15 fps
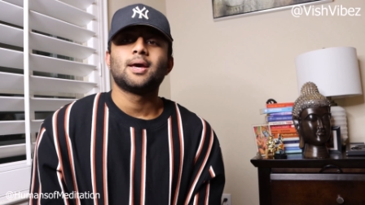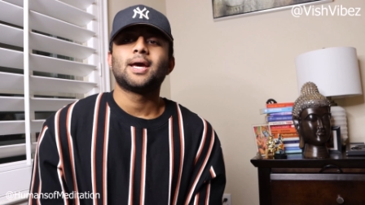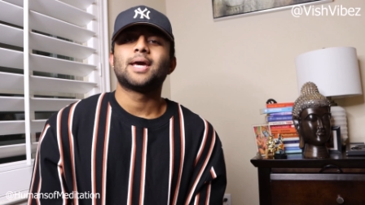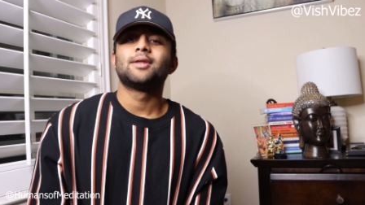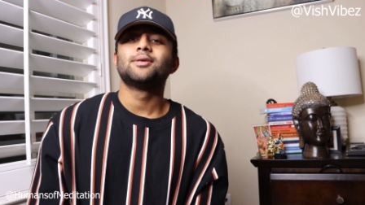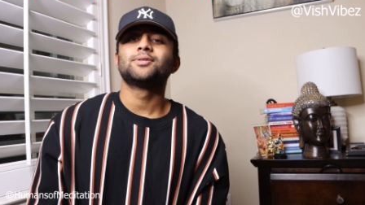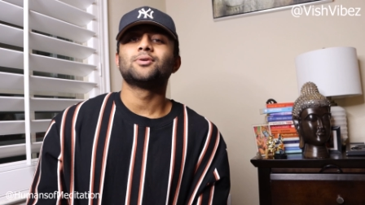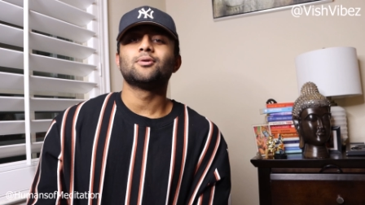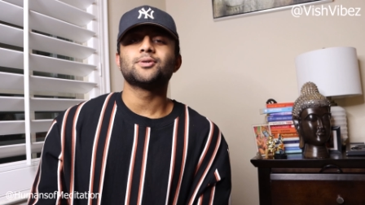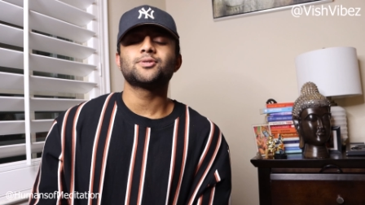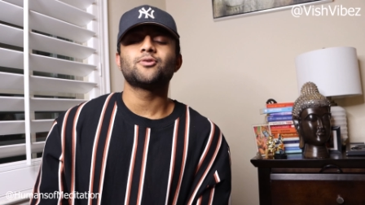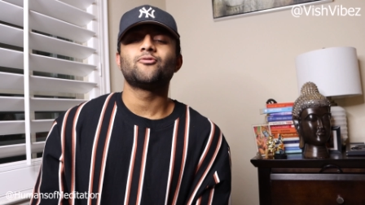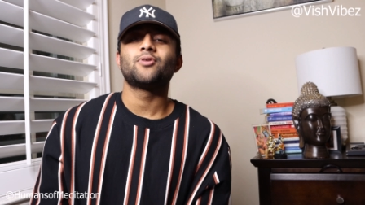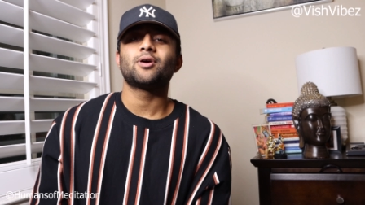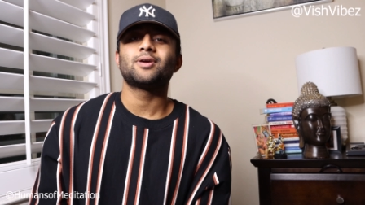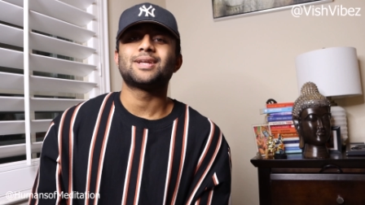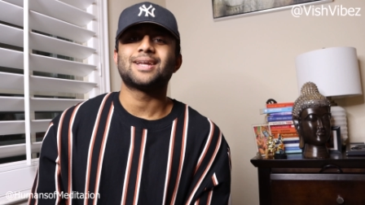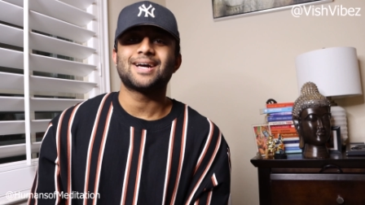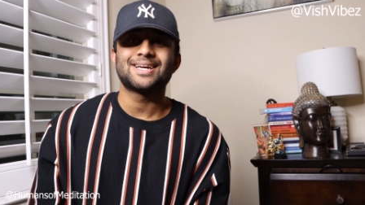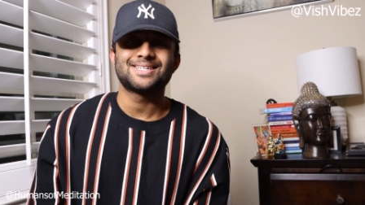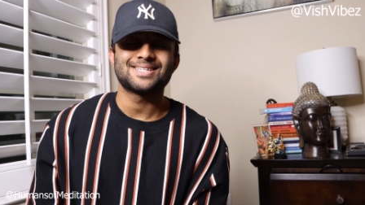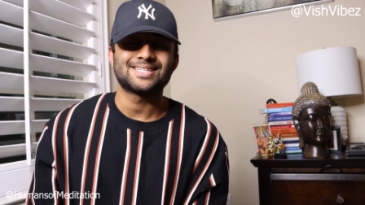It is also very
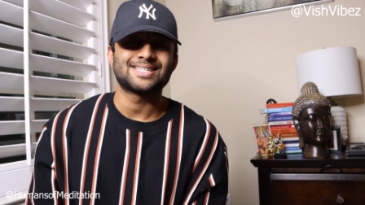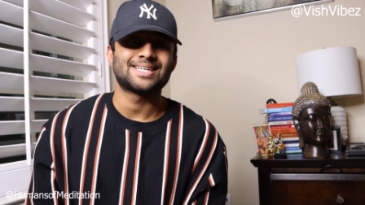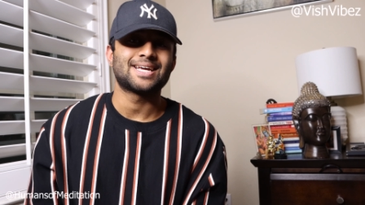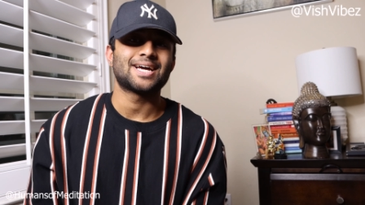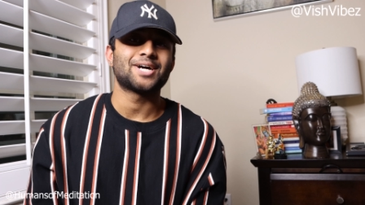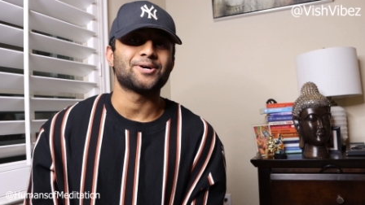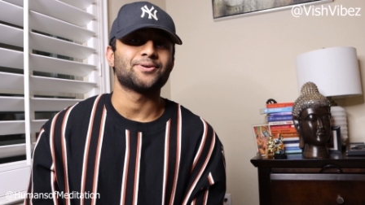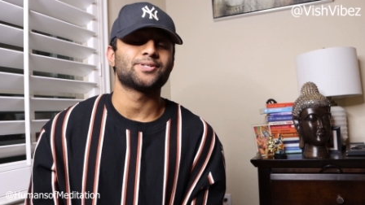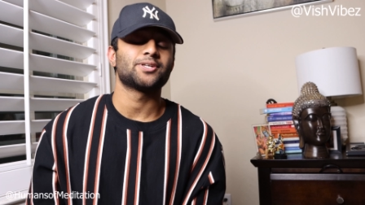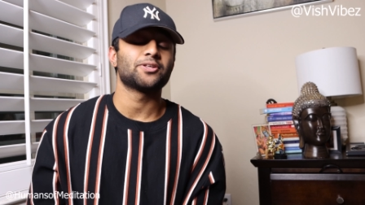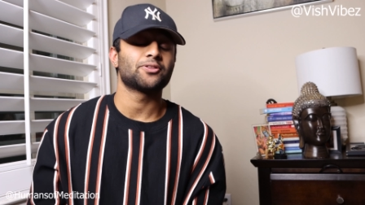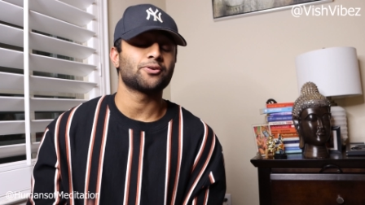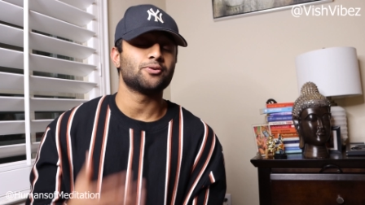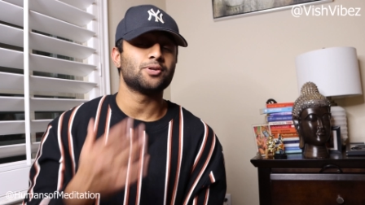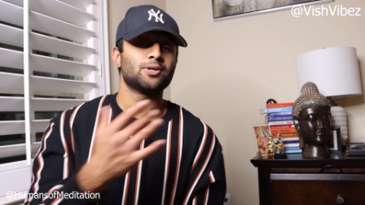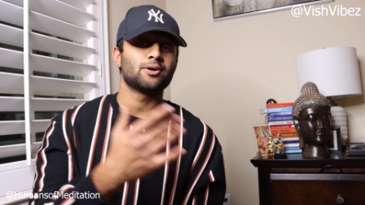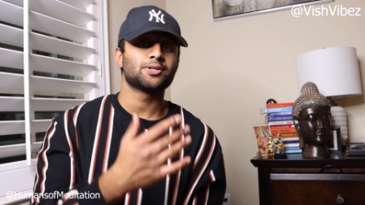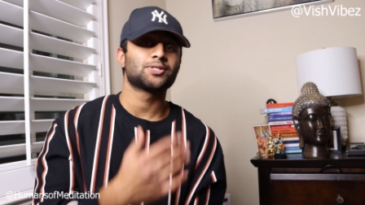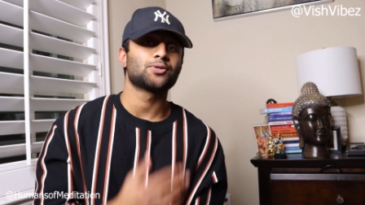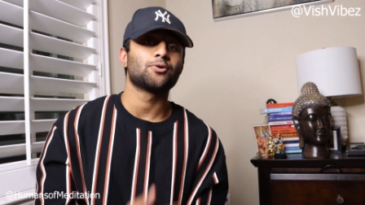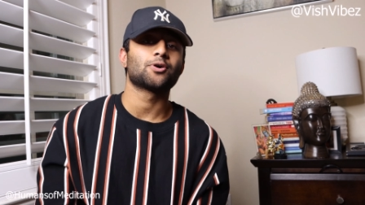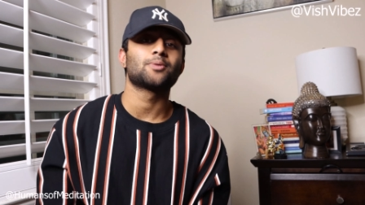nice to see how Sadhguru
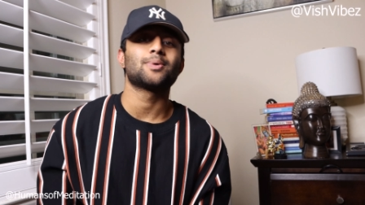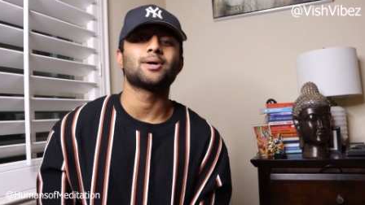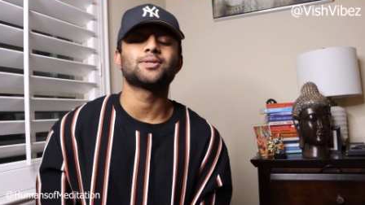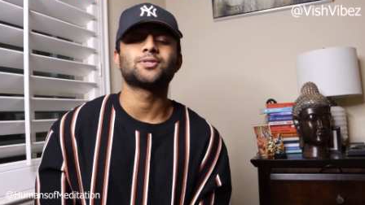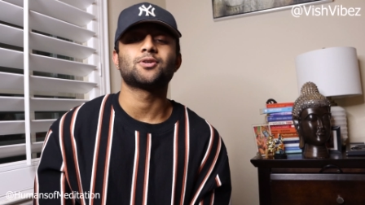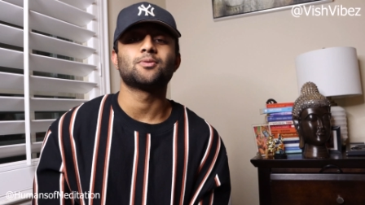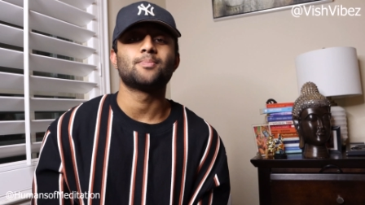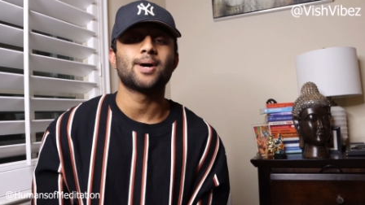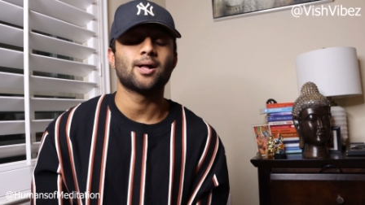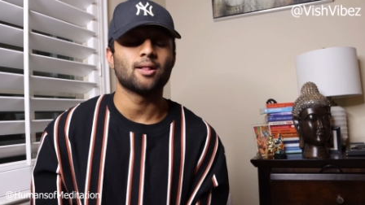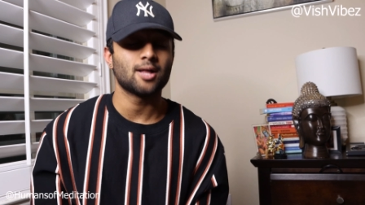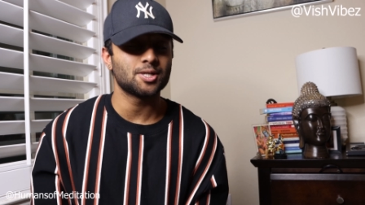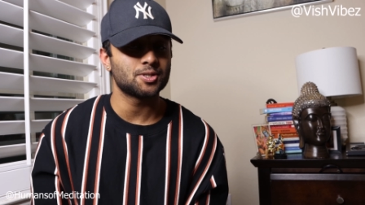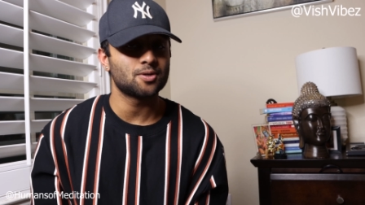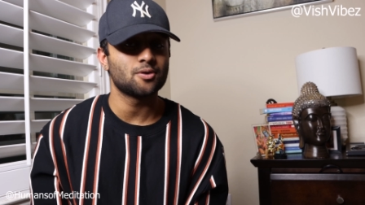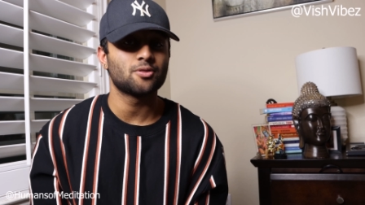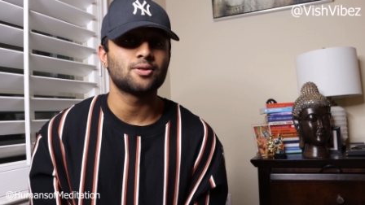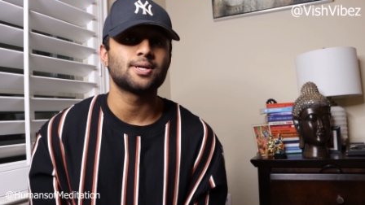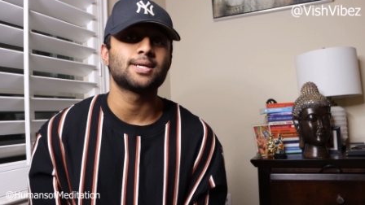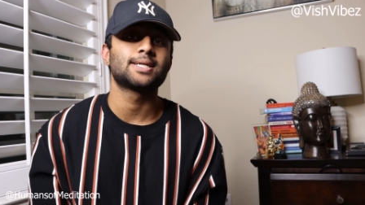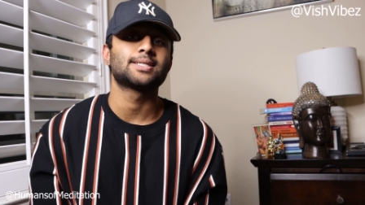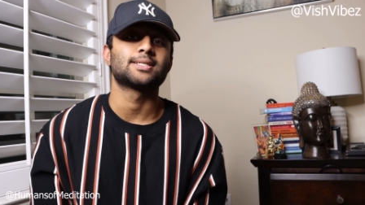does talk about certain biological
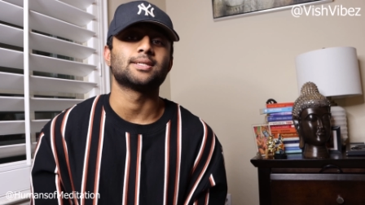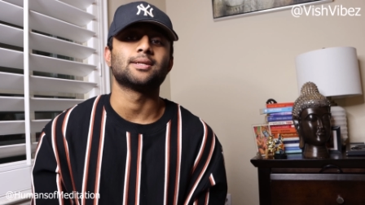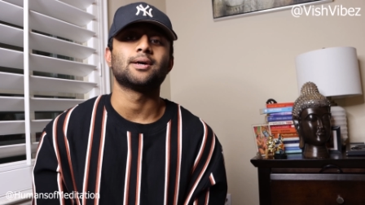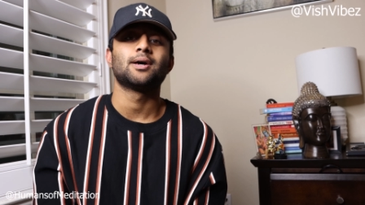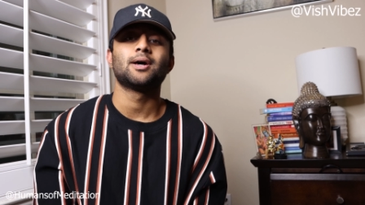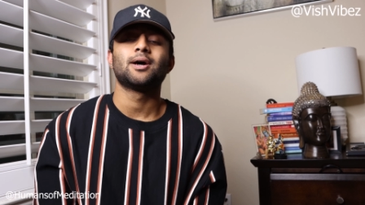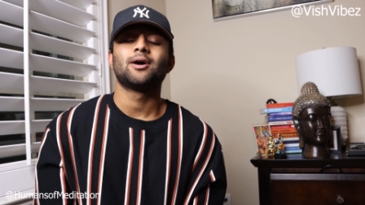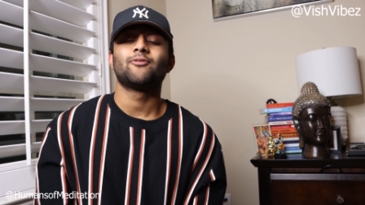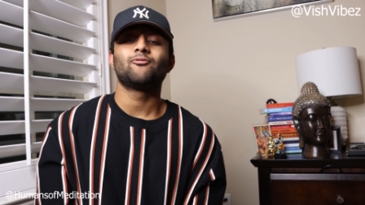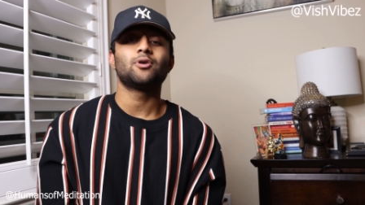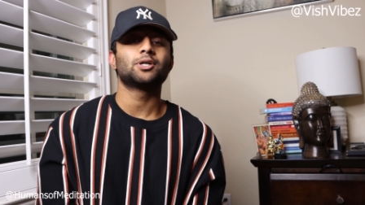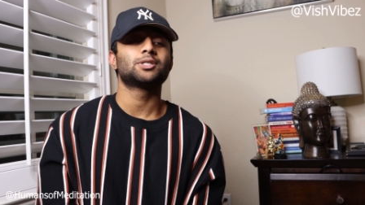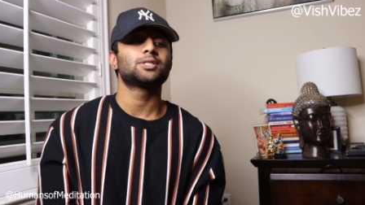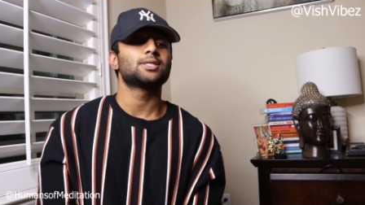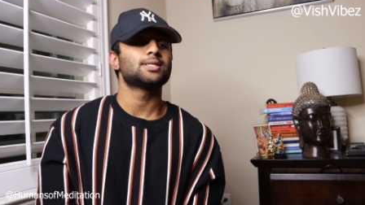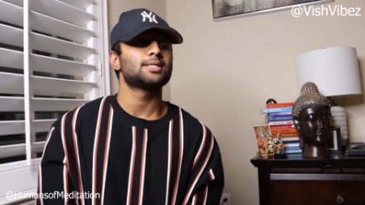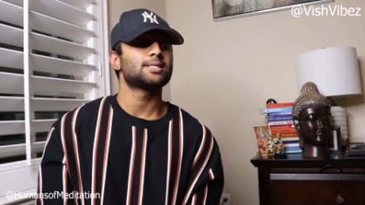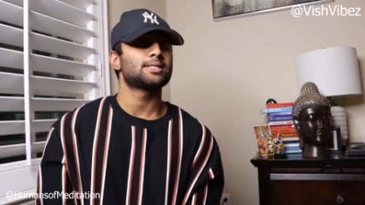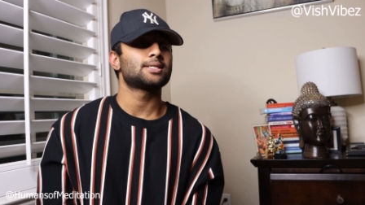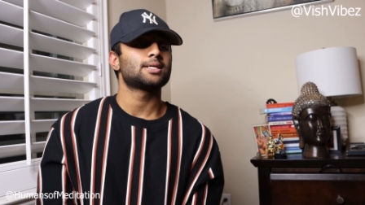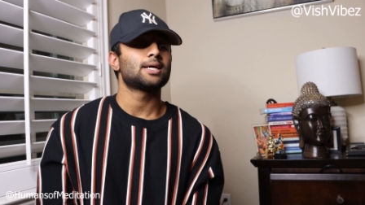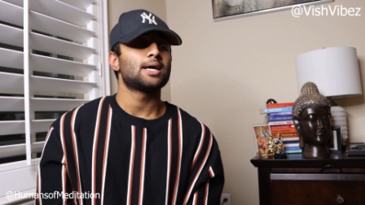things and
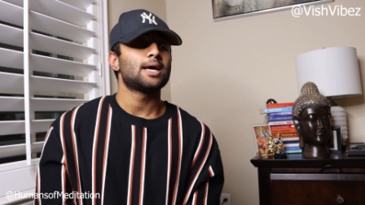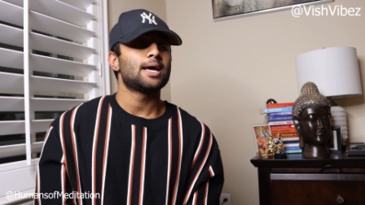functions,